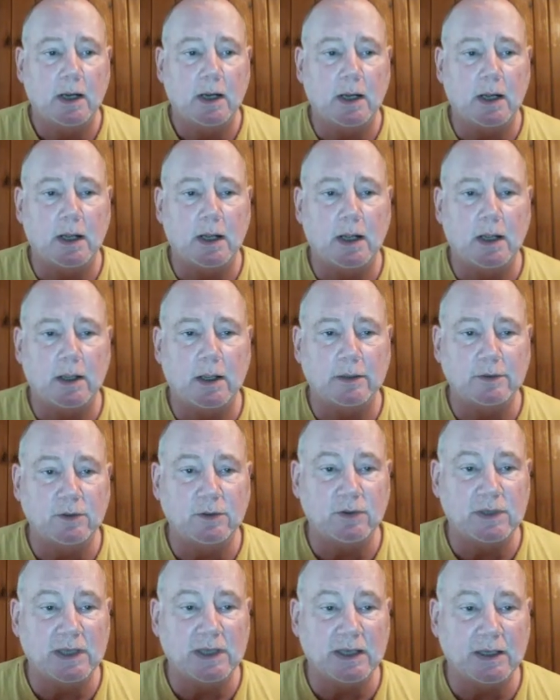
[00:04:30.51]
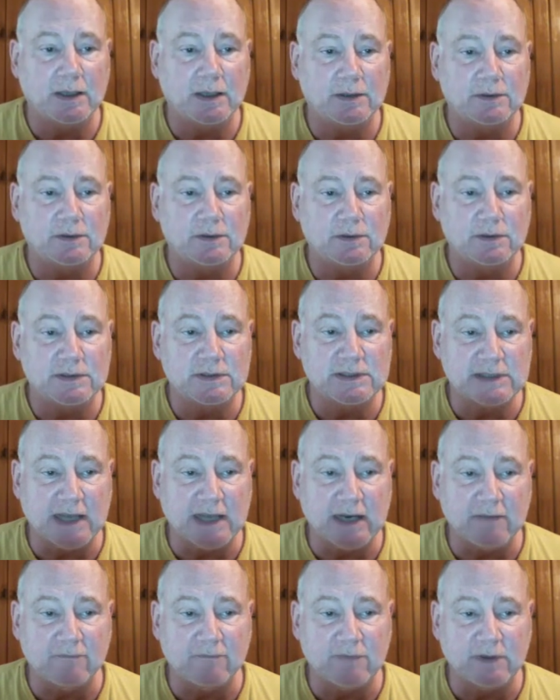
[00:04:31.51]
You can
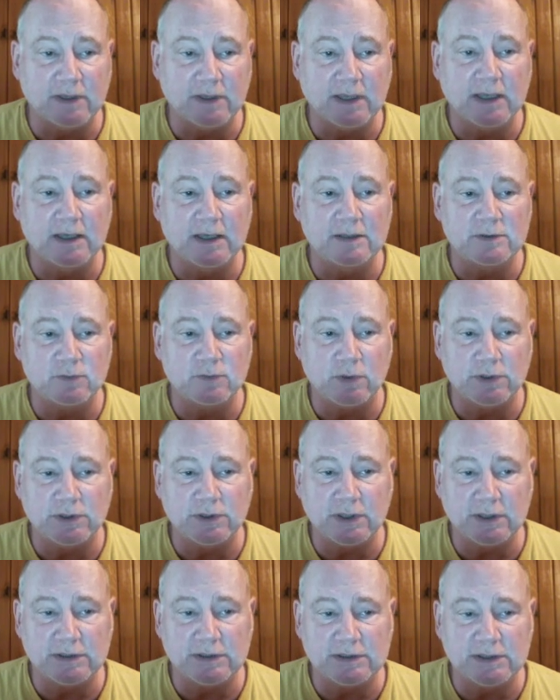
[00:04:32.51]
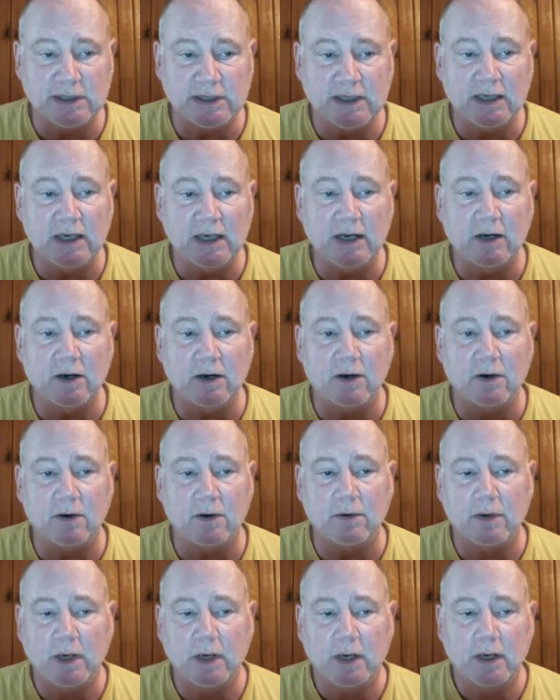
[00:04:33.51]
save the leads, which you can see
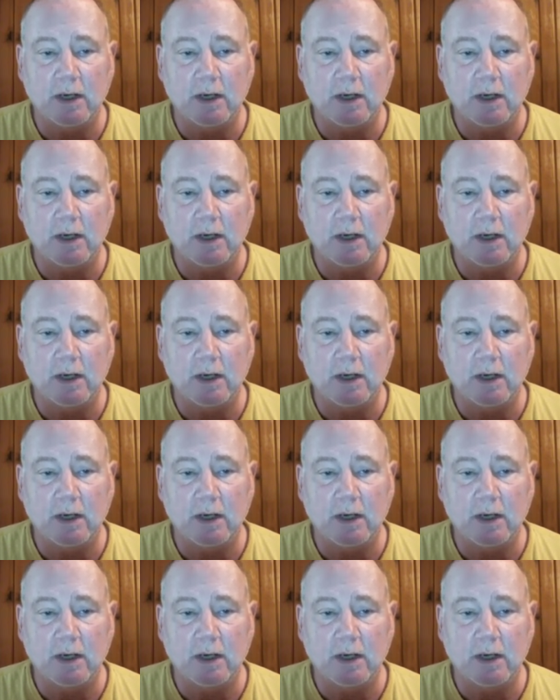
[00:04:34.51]
here.